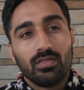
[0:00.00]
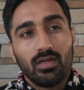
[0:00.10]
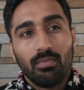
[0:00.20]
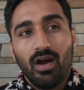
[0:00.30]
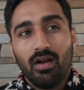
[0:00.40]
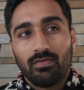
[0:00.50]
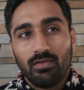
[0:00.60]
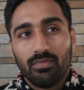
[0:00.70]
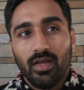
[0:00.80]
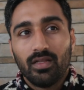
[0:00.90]
Apart
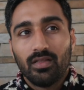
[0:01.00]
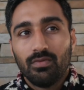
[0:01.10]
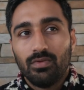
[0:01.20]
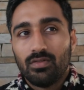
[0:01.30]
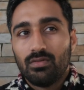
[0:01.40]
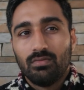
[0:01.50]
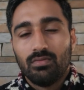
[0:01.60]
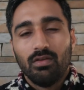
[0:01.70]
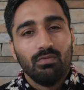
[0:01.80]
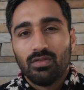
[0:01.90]
from that, there
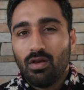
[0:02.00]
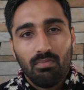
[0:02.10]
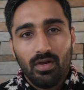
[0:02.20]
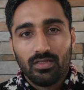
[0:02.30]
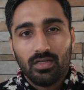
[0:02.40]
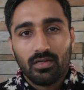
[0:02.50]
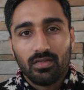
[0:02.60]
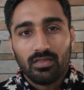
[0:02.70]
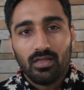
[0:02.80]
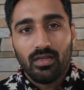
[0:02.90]
was not much I
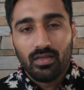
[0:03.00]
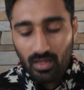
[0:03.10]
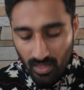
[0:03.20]
can say.